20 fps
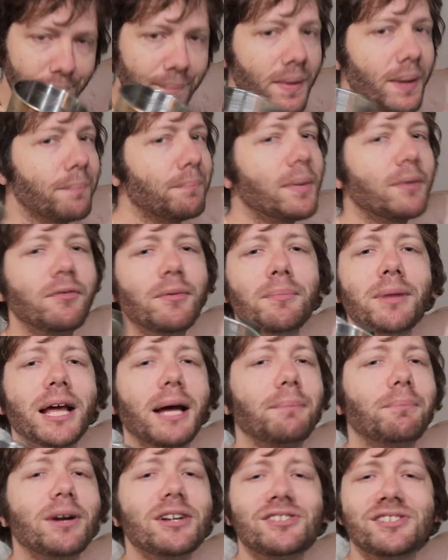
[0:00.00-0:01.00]
But from like
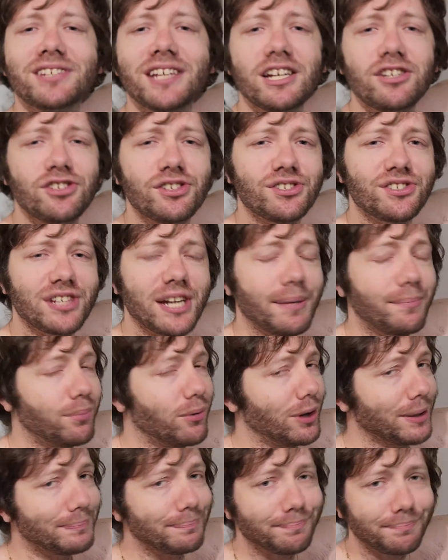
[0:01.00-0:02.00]
a presentation
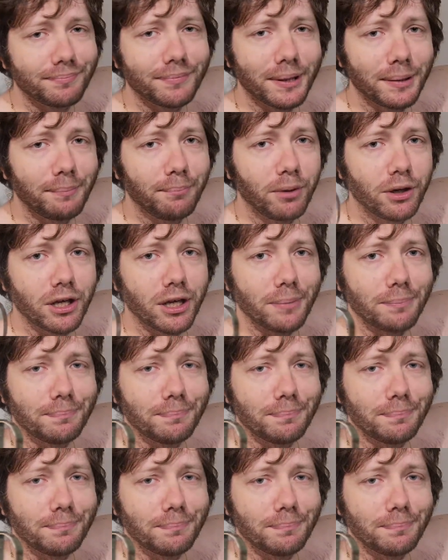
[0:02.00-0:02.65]
standpoint, pretty good.